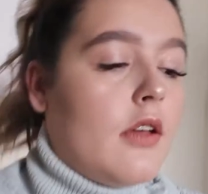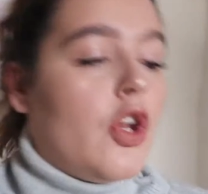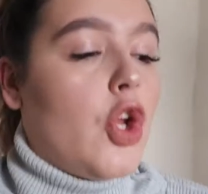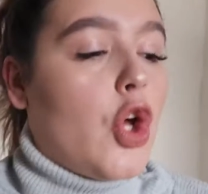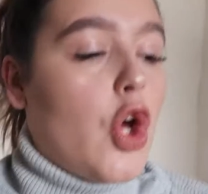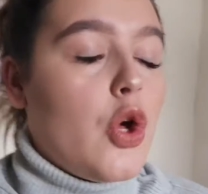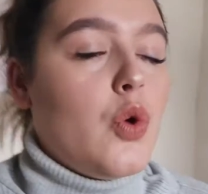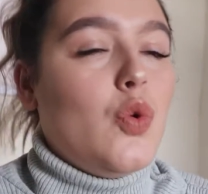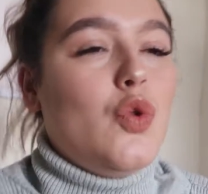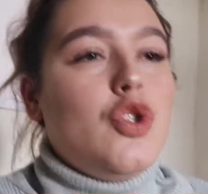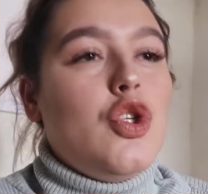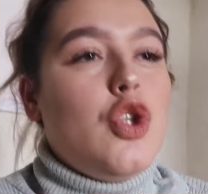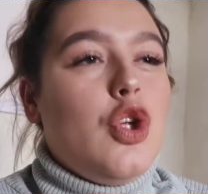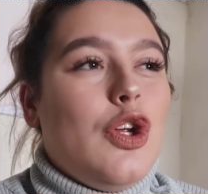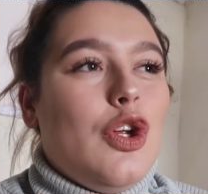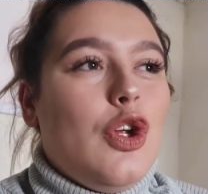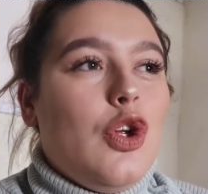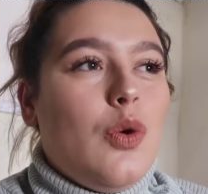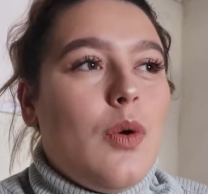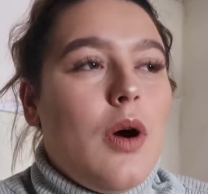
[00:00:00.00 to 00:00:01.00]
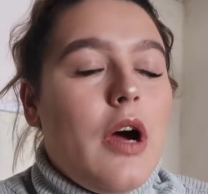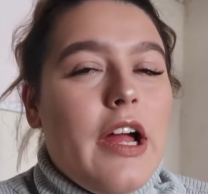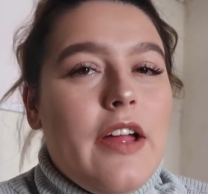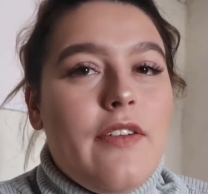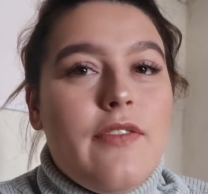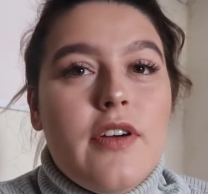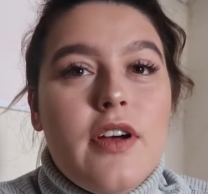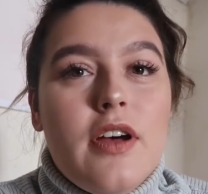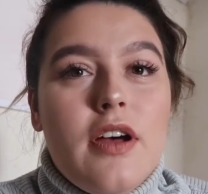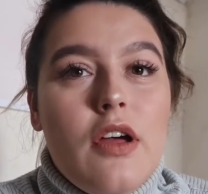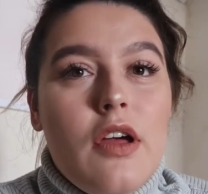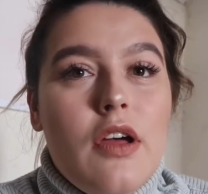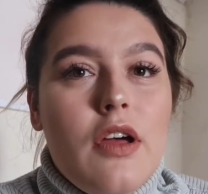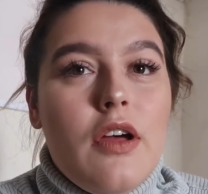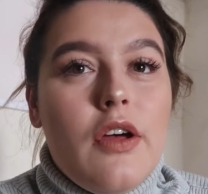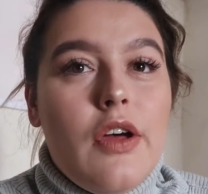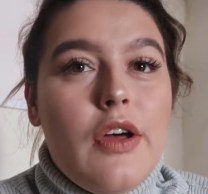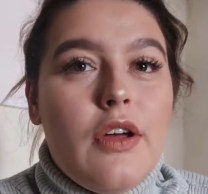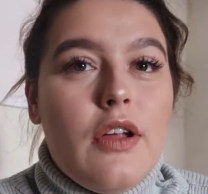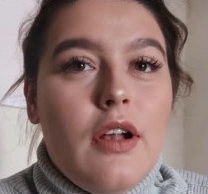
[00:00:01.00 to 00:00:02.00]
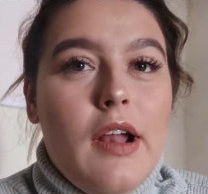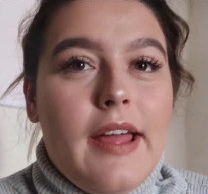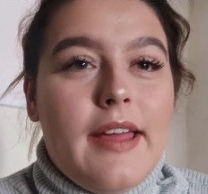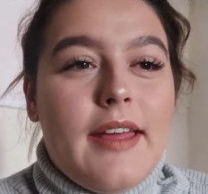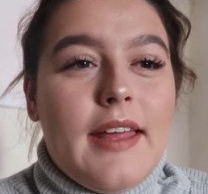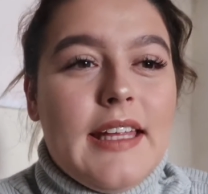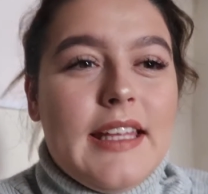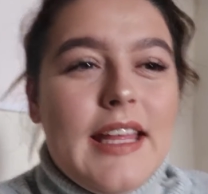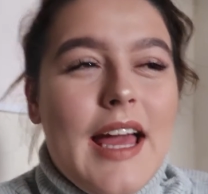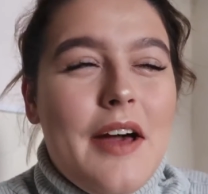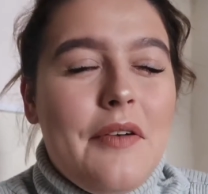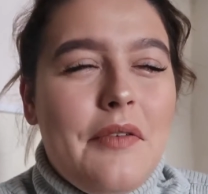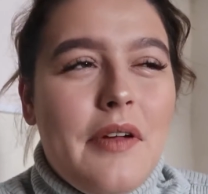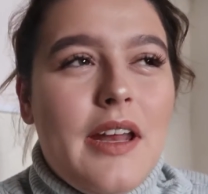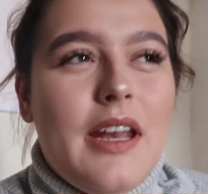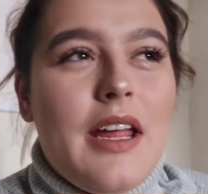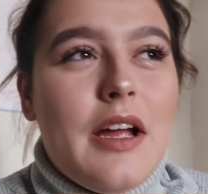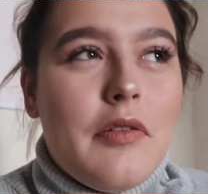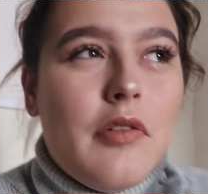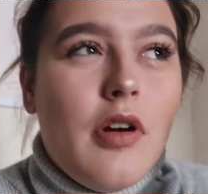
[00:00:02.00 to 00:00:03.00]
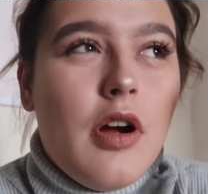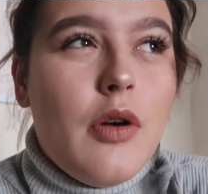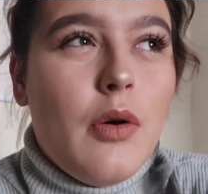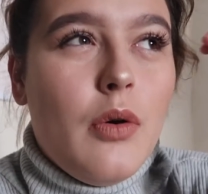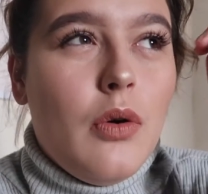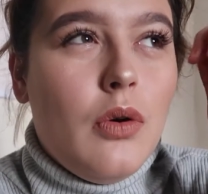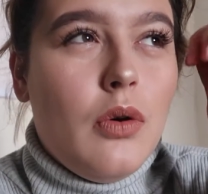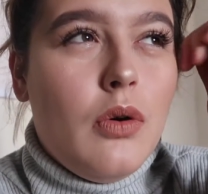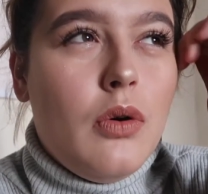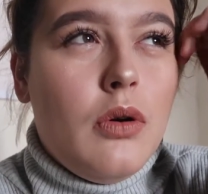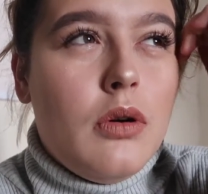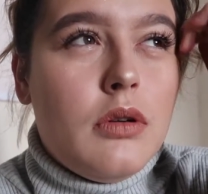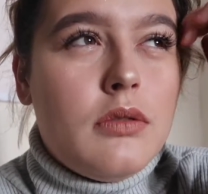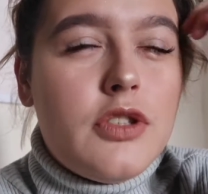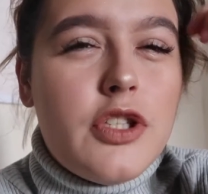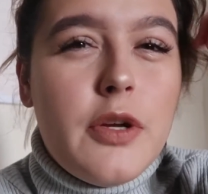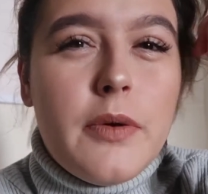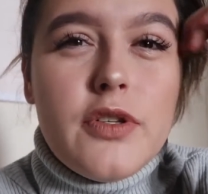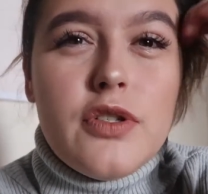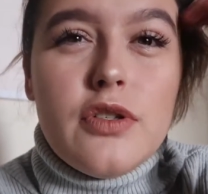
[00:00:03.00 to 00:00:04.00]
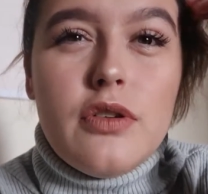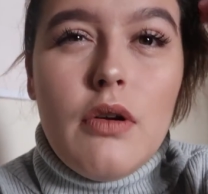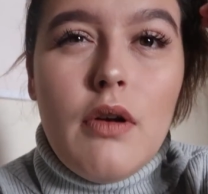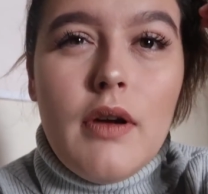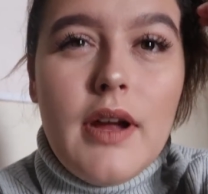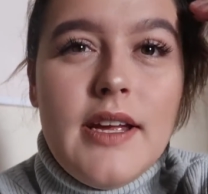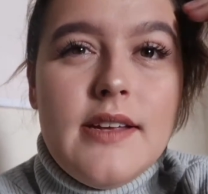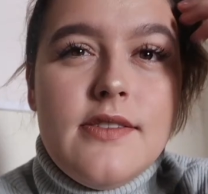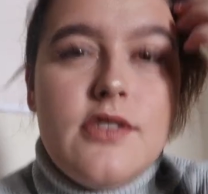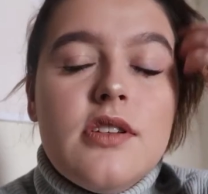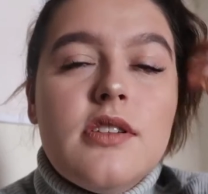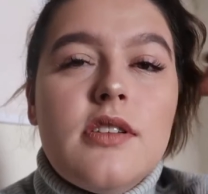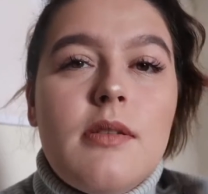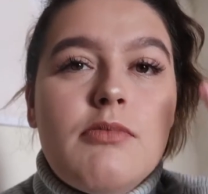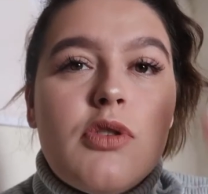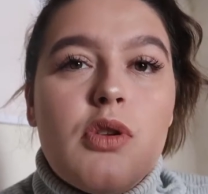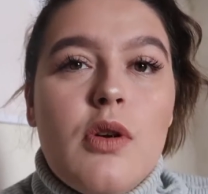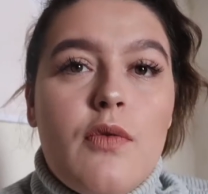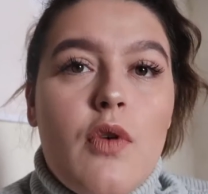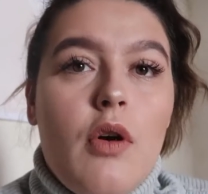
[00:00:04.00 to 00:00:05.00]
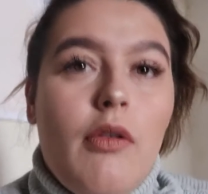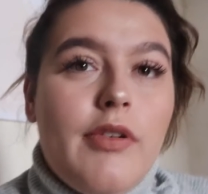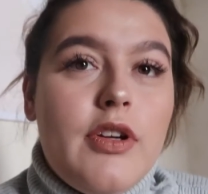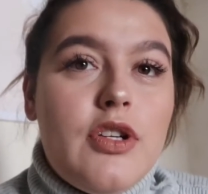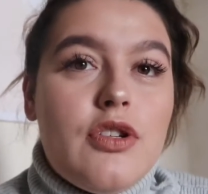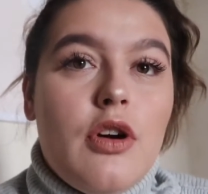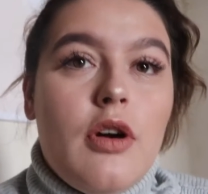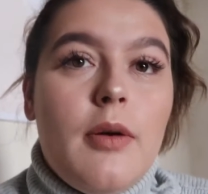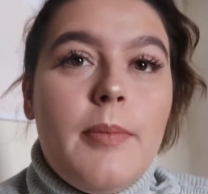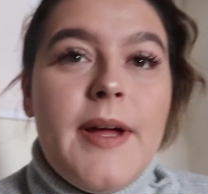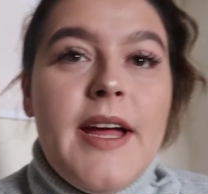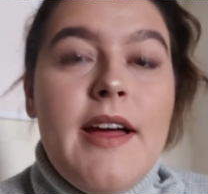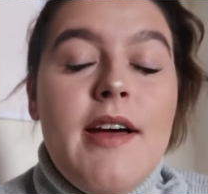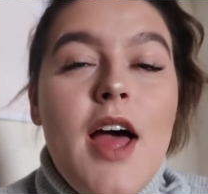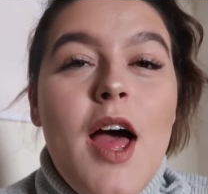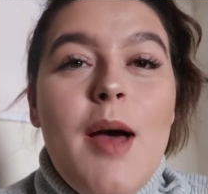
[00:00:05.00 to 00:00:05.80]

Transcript: gonna go to either like Cafe Nero or 200 Degrees, just some sort of coffee shop,